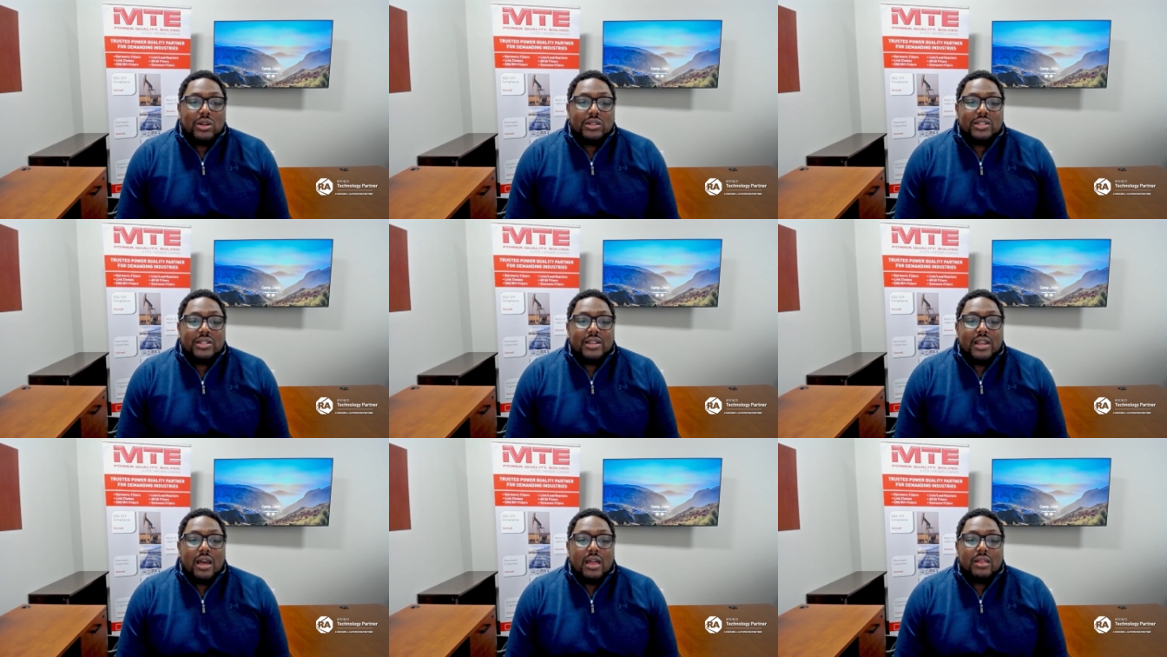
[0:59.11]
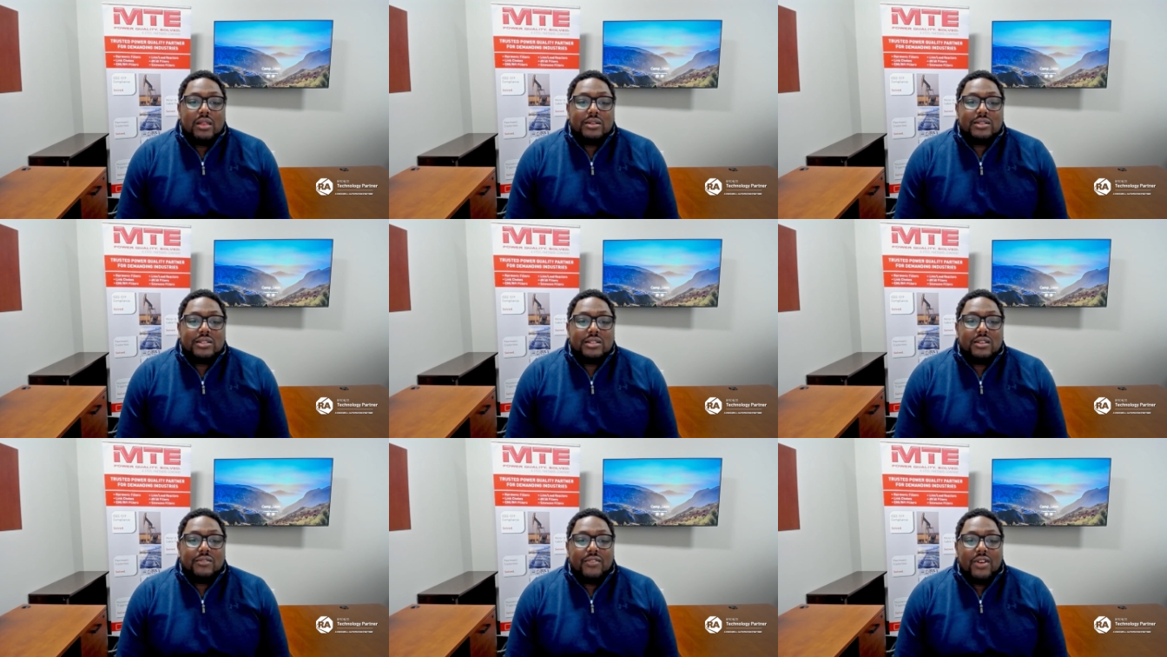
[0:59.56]
work
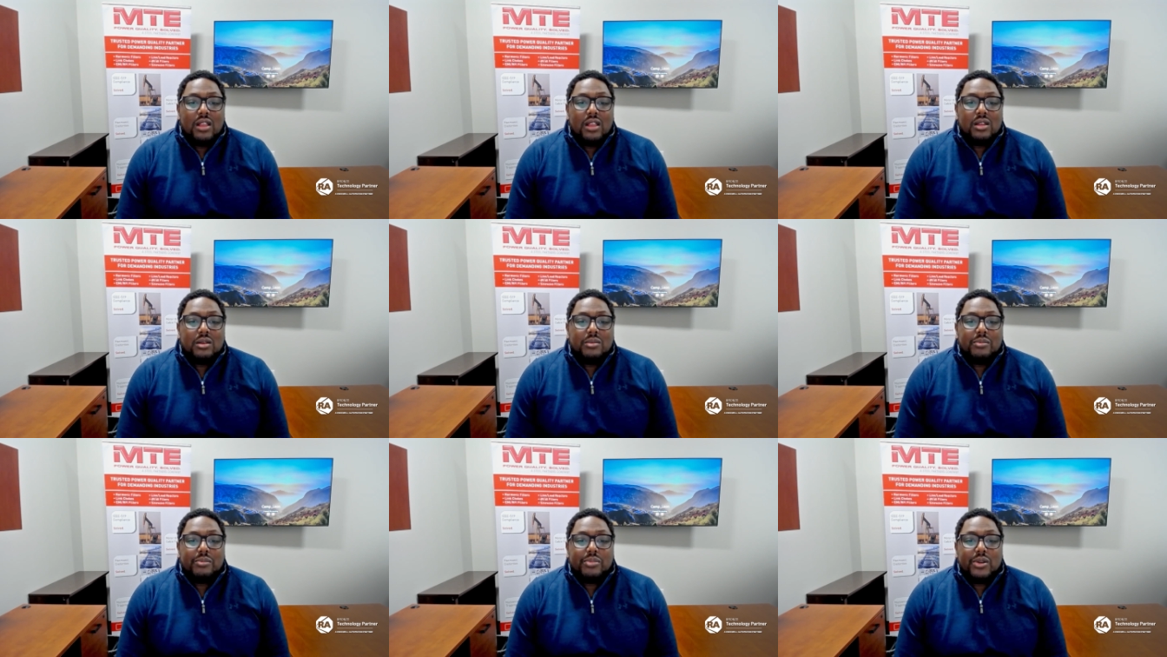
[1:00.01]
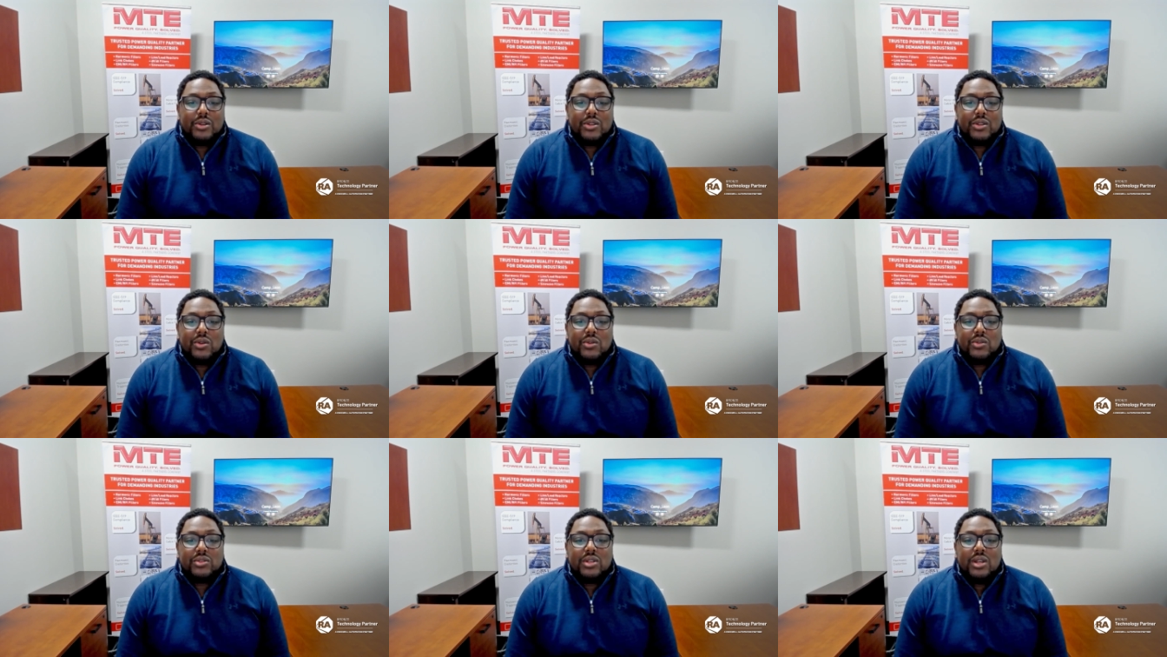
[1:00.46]
together to develop,
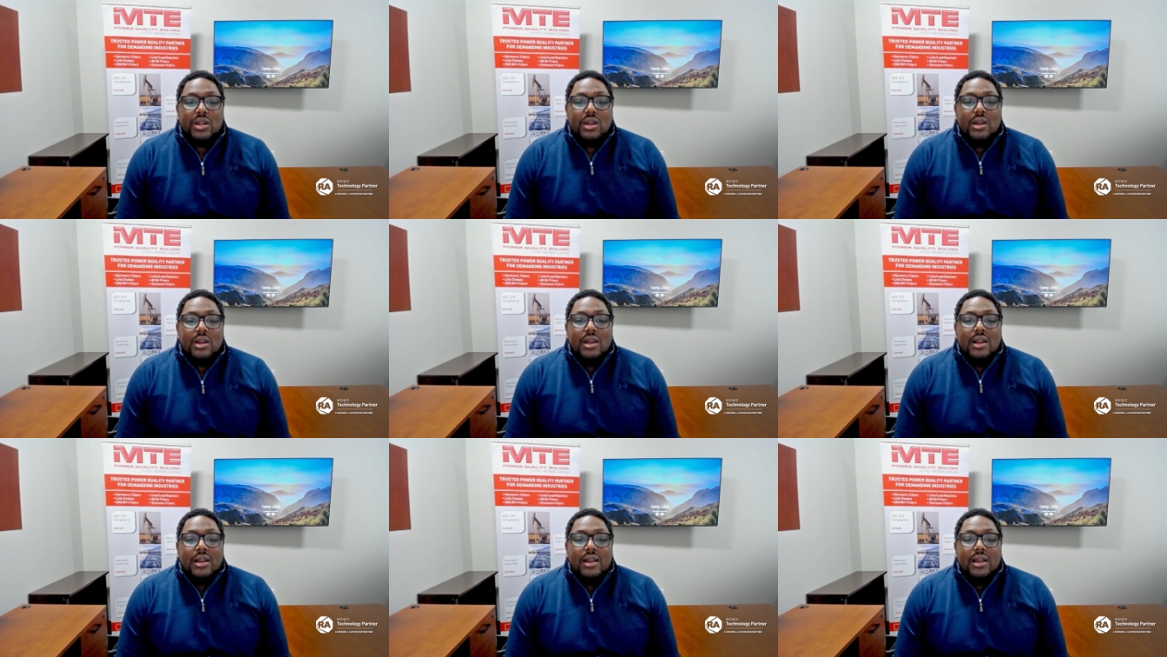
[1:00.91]
produce,